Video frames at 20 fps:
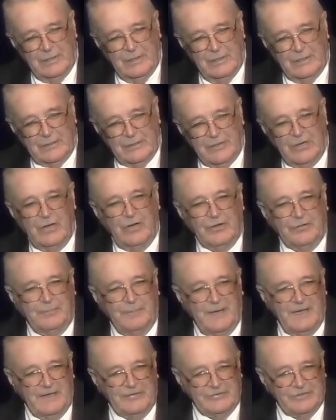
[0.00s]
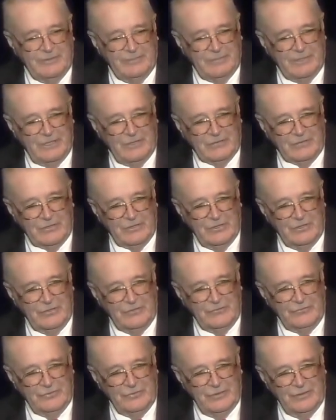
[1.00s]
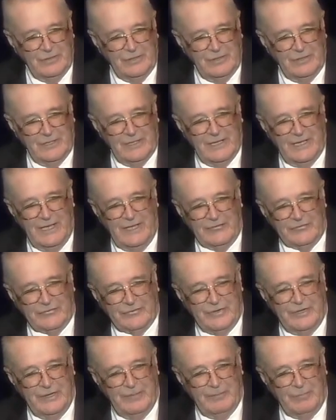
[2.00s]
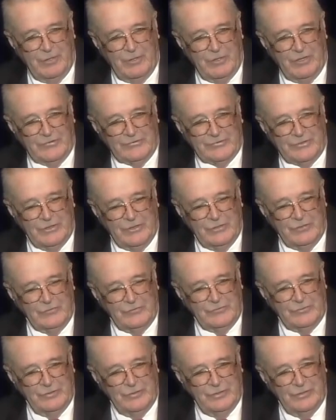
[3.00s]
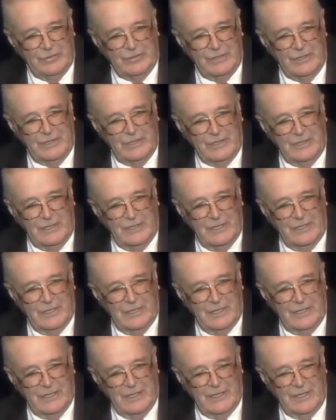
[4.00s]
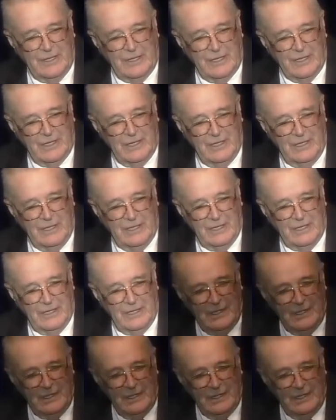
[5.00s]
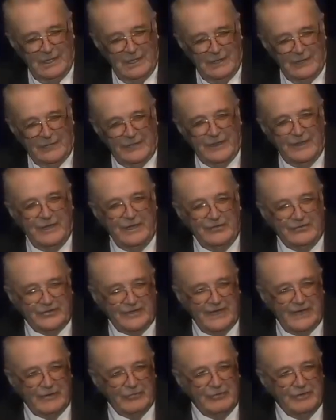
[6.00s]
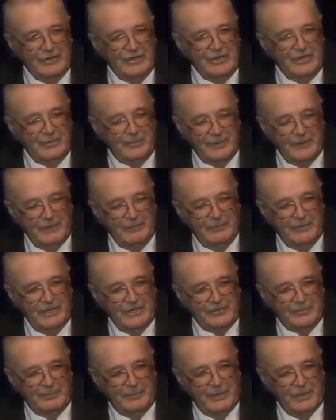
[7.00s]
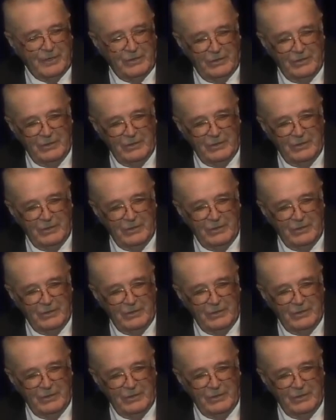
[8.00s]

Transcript: girls basketball coach, eighth grade boys coach, and then they decided we needed to play baseball.